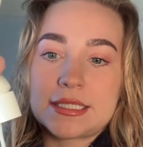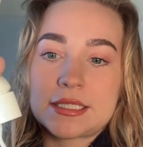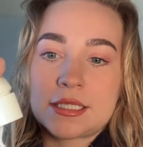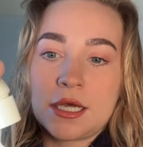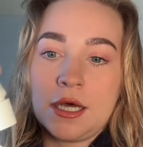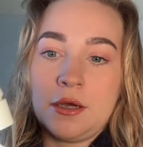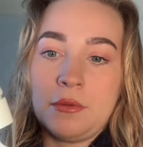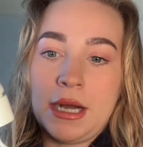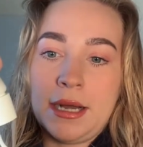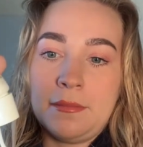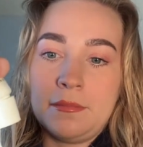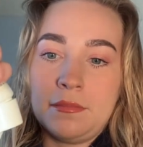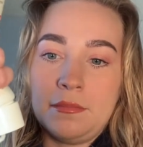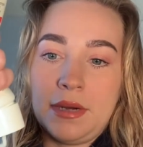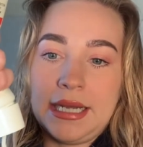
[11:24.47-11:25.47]

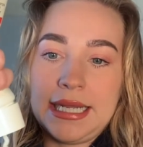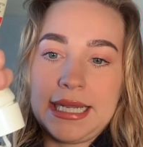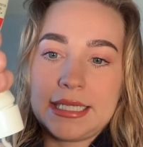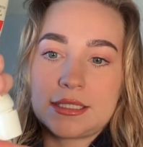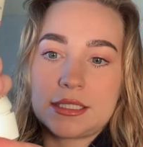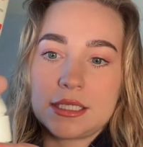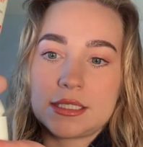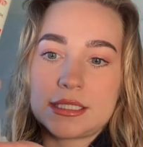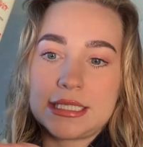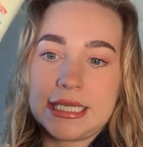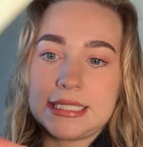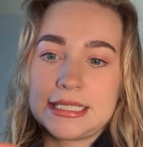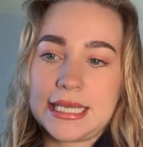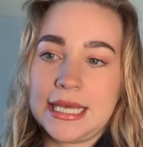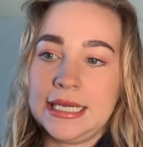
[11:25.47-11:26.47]
So my head does
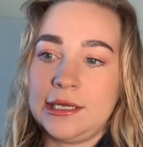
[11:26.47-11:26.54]
tend to get a